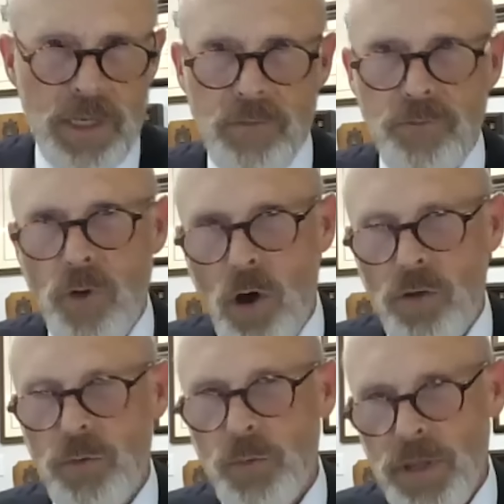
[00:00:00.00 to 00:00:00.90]
it
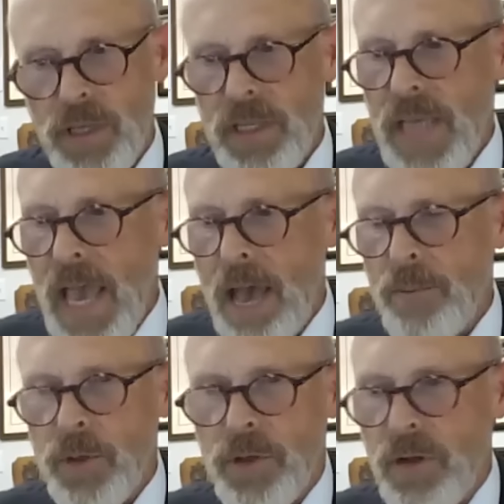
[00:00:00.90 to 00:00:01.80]
falls within the
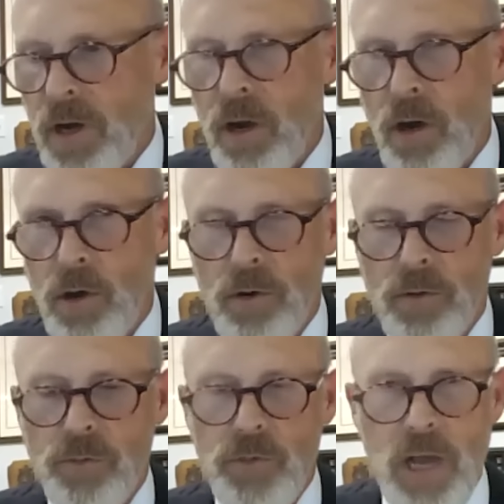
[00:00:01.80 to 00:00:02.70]
ambit
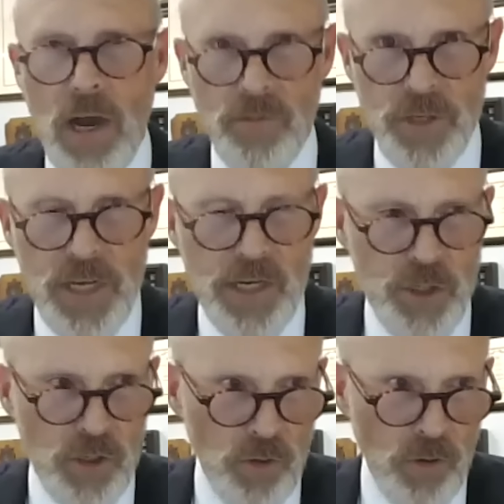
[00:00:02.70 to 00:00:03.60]
of the
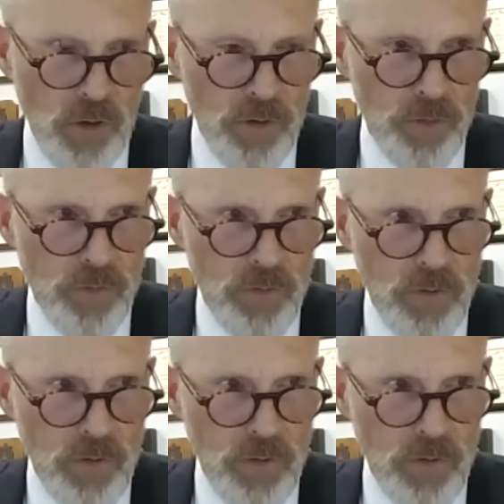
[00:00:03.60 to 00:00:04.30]
confrontation clause.